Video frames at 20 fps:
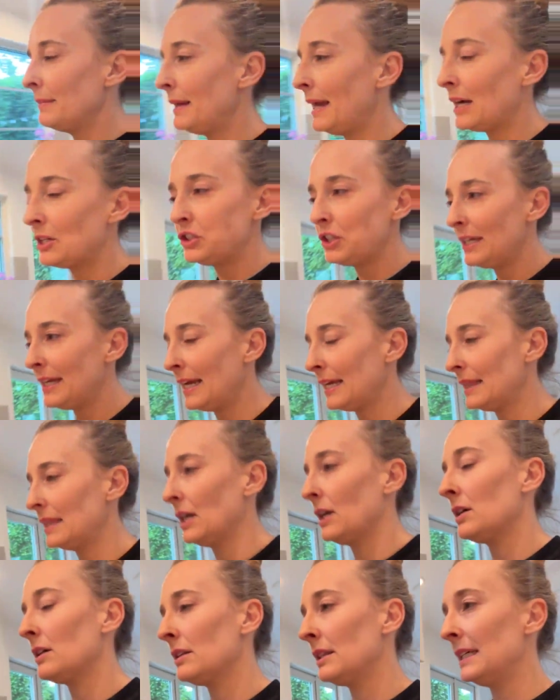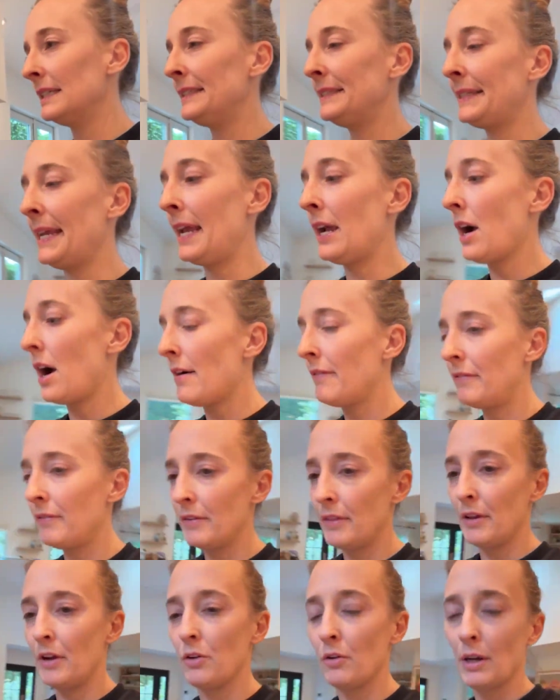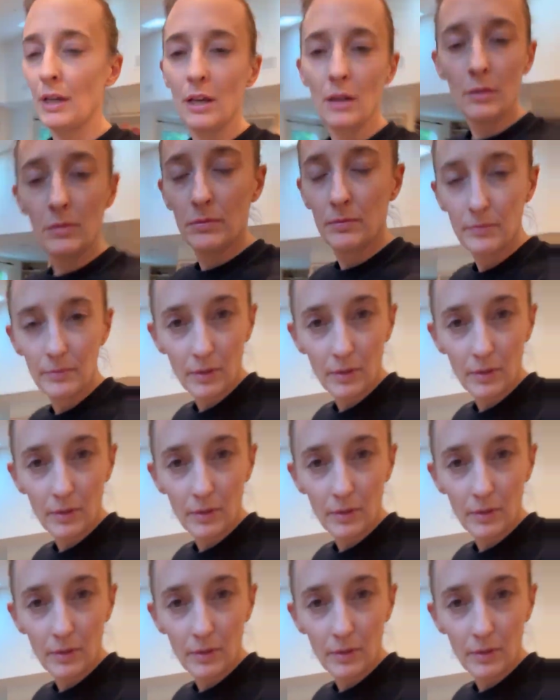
Let me actually get the steak off of the grill